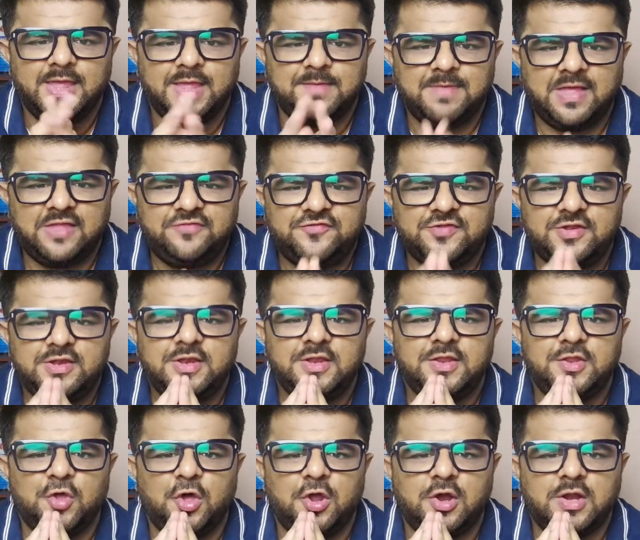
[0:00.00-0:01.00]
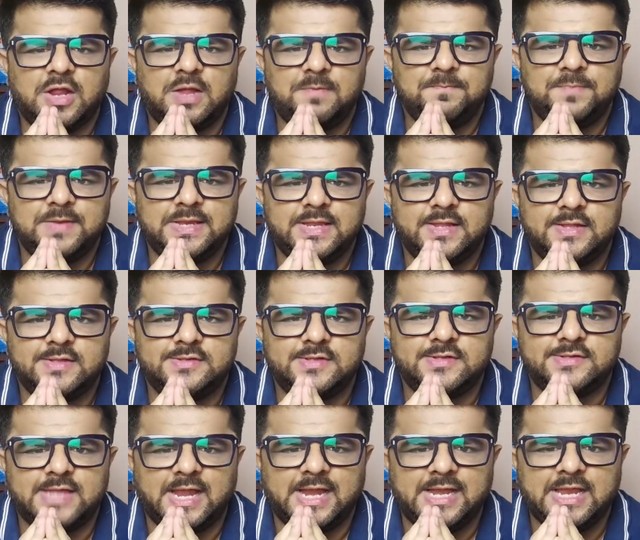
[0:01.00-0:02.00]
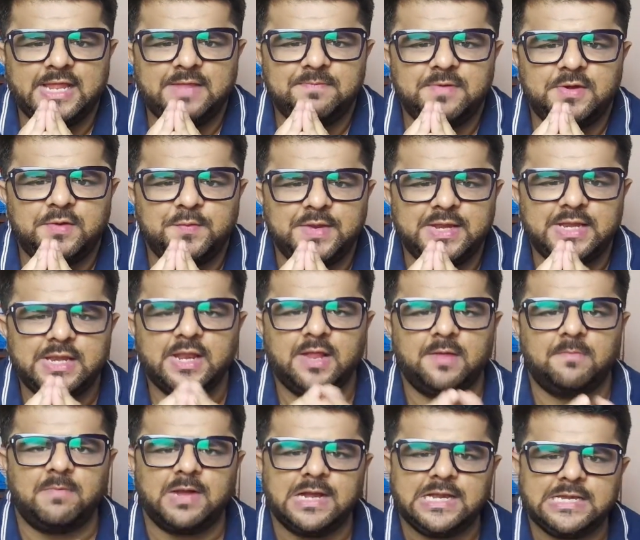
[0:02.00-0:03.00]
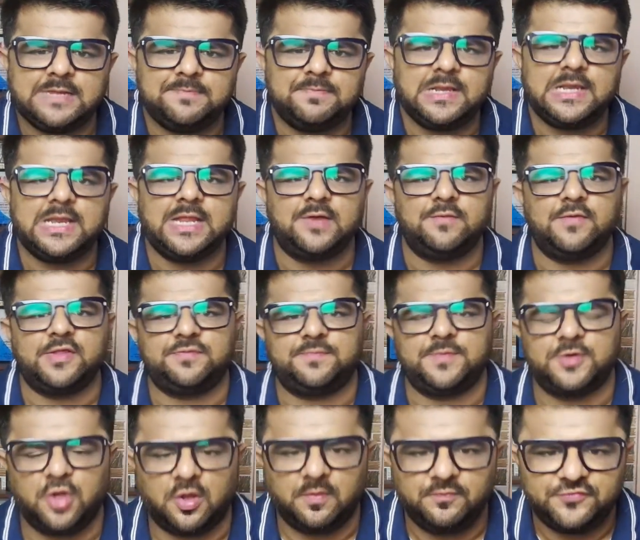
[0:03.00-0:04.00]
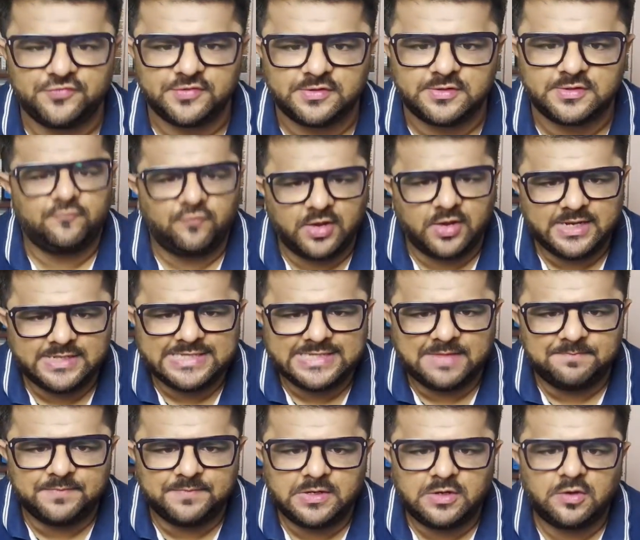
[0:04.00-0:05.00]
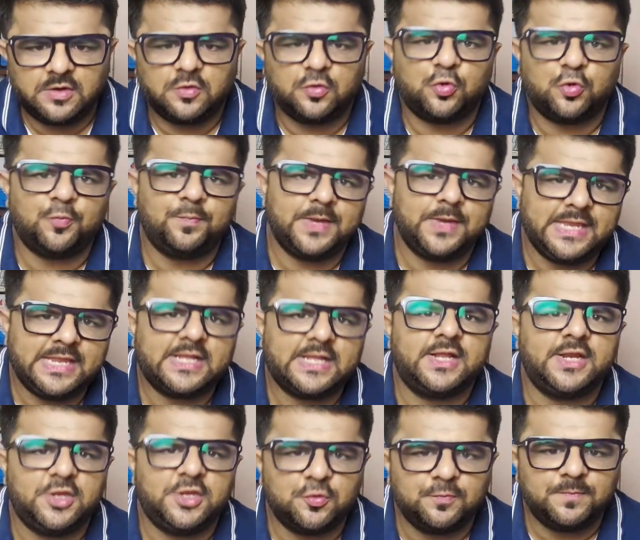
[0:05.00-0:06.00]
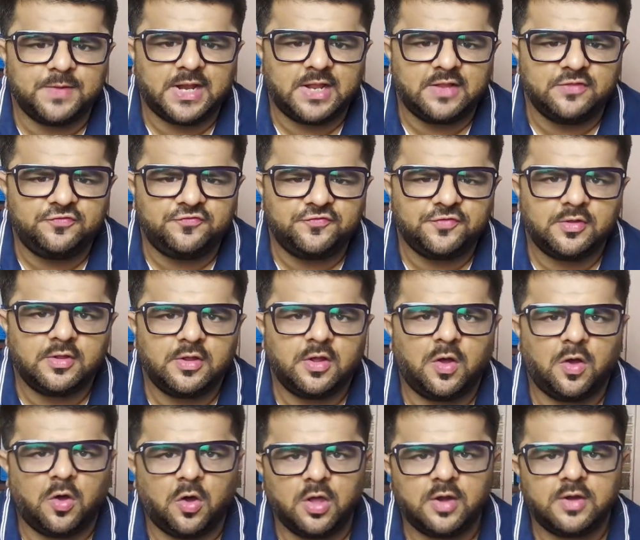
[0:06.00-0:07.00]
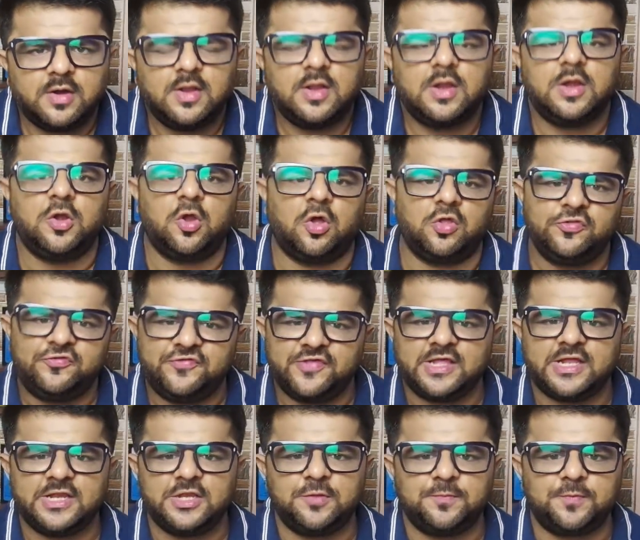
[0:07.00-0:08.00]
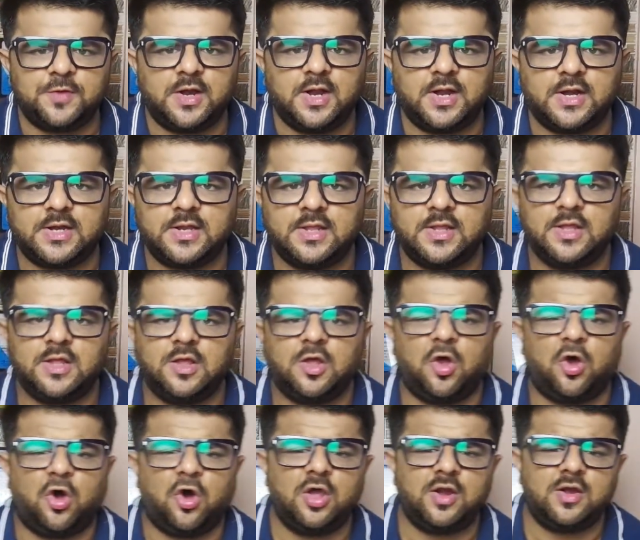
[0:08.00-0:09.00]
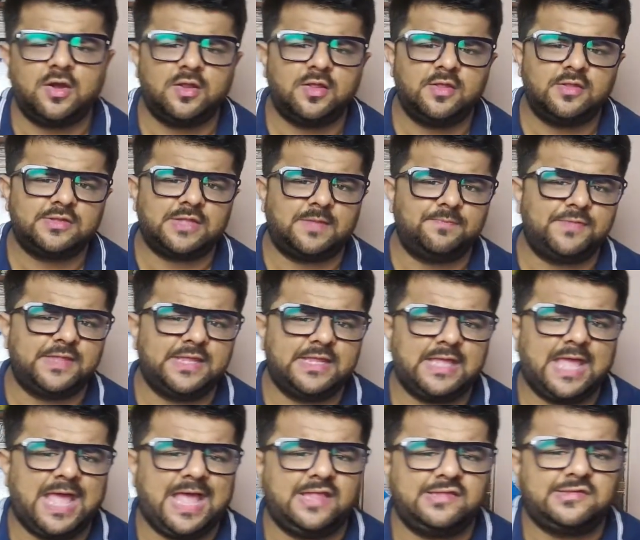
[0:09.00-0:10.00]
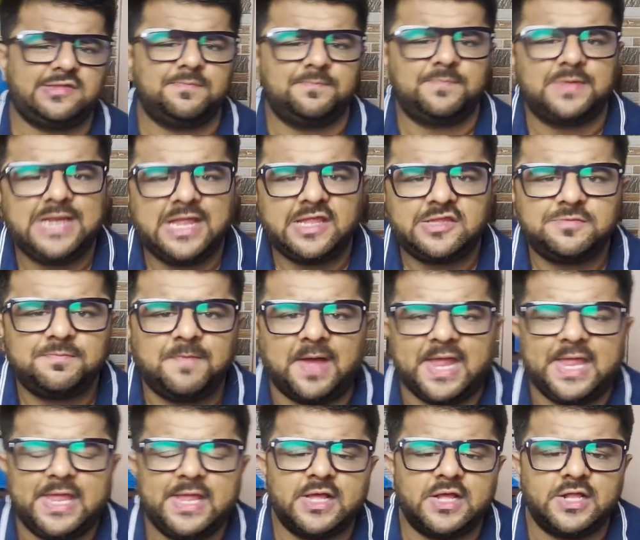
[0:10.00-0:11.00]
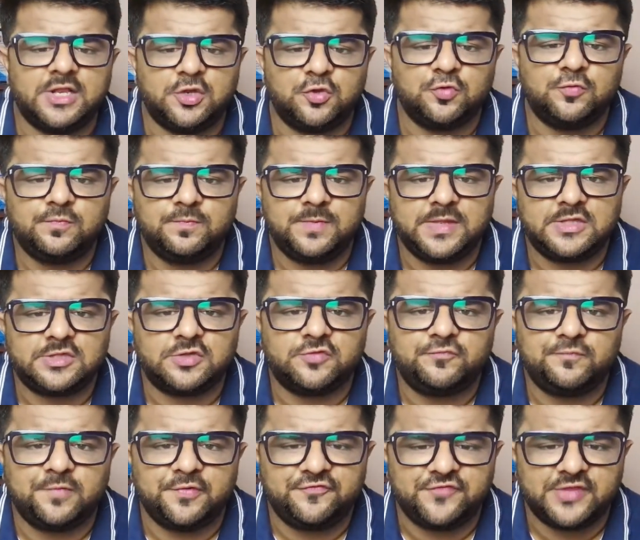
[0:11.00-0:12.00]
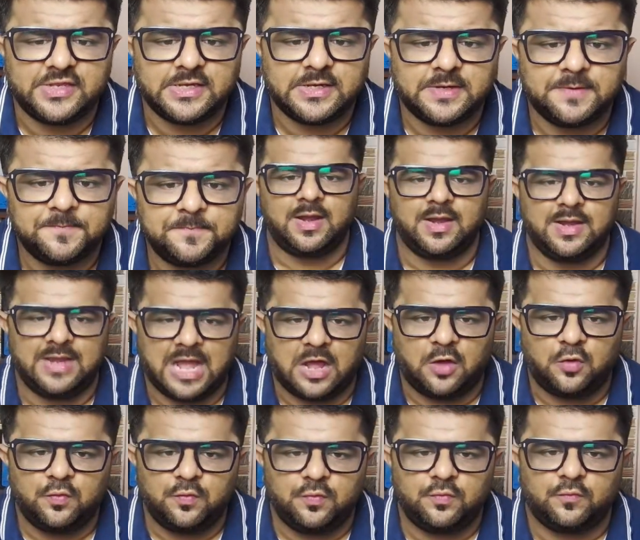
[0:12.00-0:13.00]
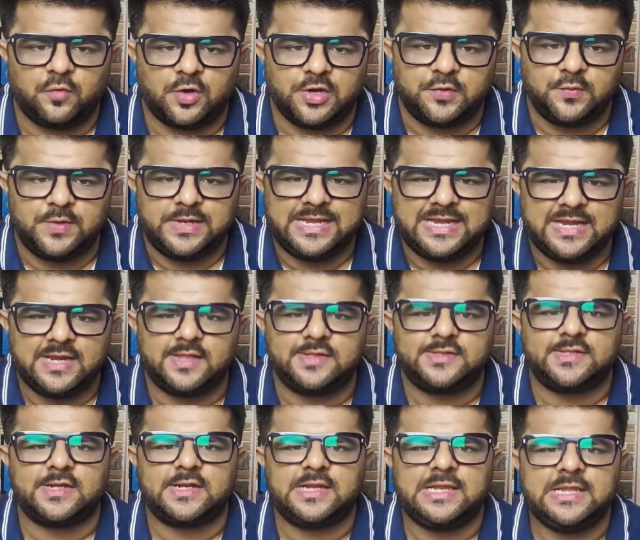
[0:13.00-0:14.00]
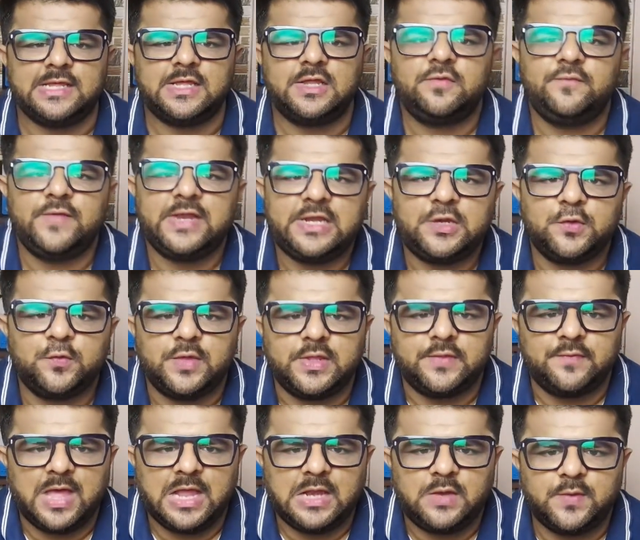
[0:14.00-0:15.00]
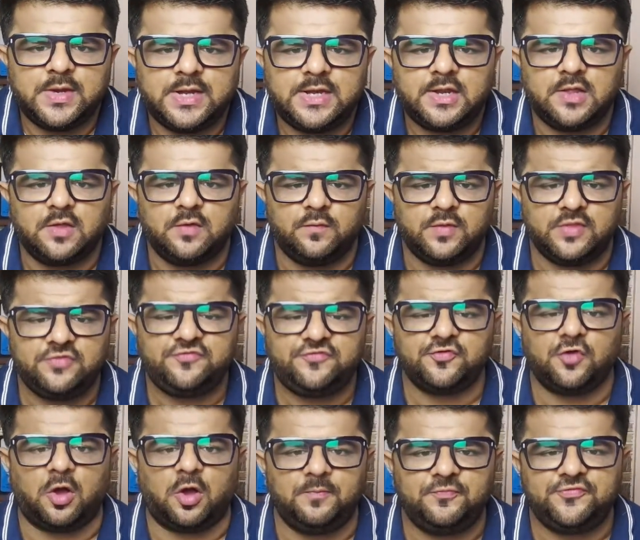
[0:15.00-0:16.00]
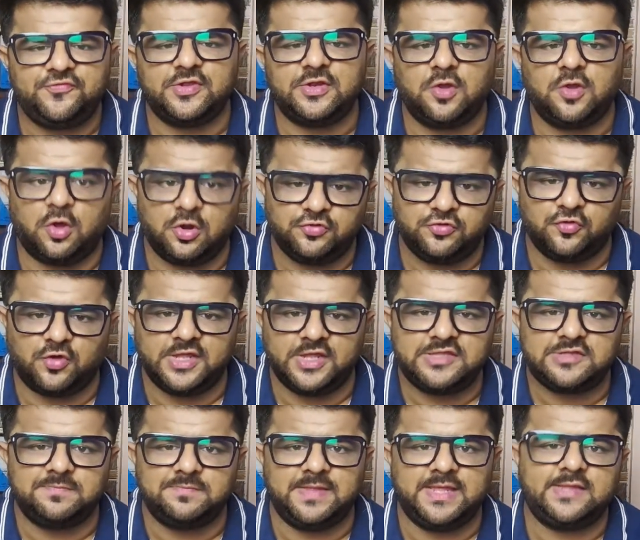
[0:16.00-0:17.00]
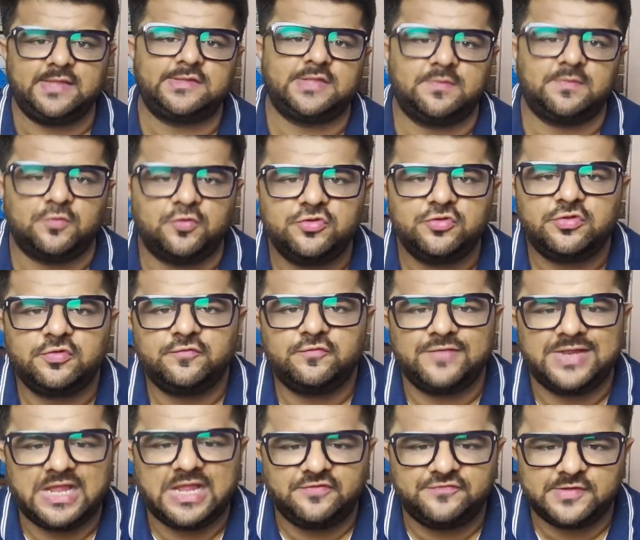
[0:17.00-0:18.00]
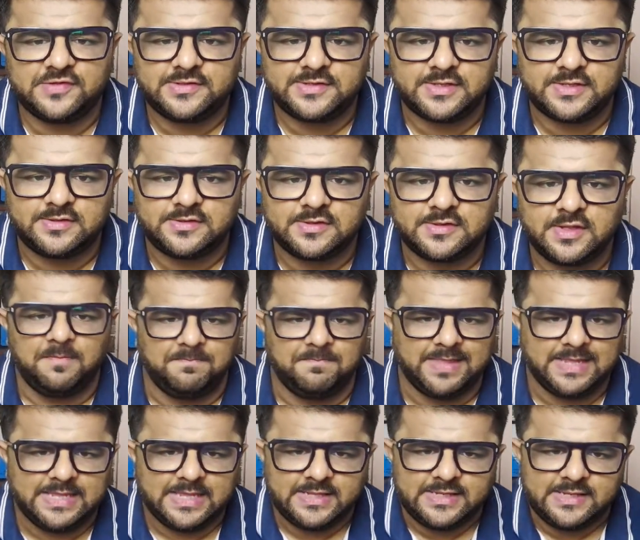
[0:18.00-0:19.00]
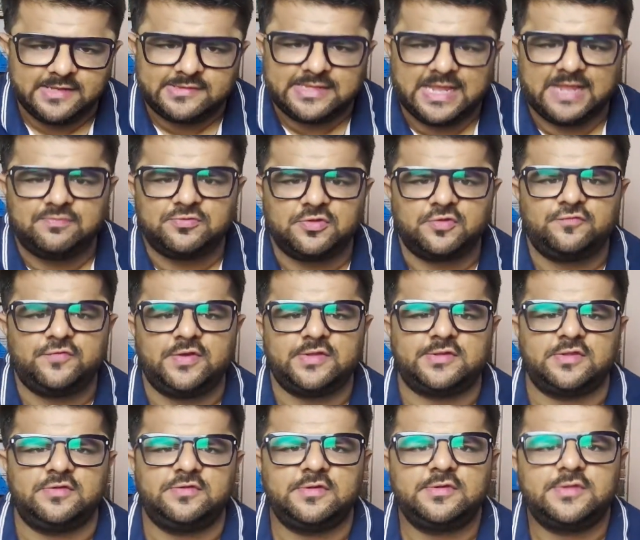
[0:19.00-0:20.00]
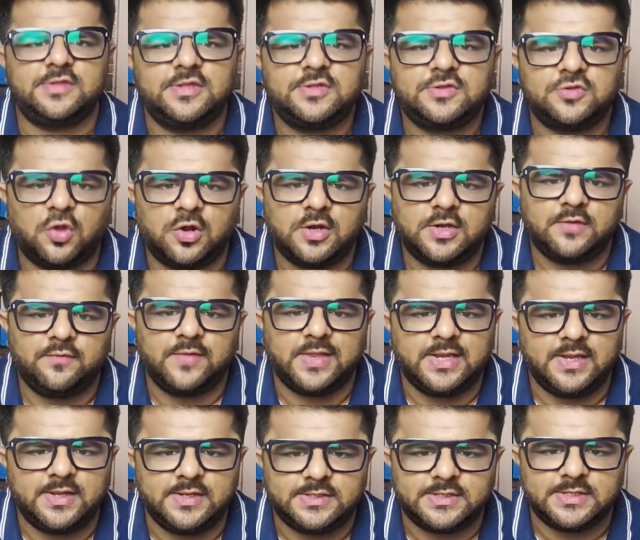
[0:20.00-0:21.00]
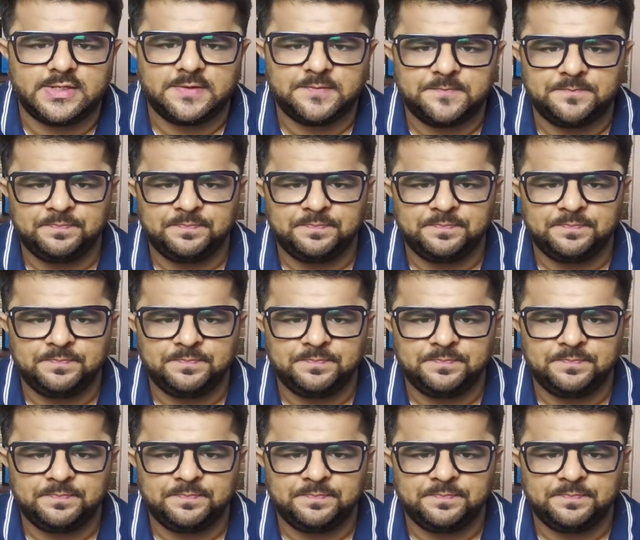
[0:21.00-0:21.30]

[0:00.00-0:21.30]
Imagine your company is deciding between multiple investment options. For example, opening a new branch or launching a new product or something as simple as buying a new piece of machine. Now, what you need is a clear way to evaluate which option or choice makes the most financial sense. Making these types of decisions is not very easy.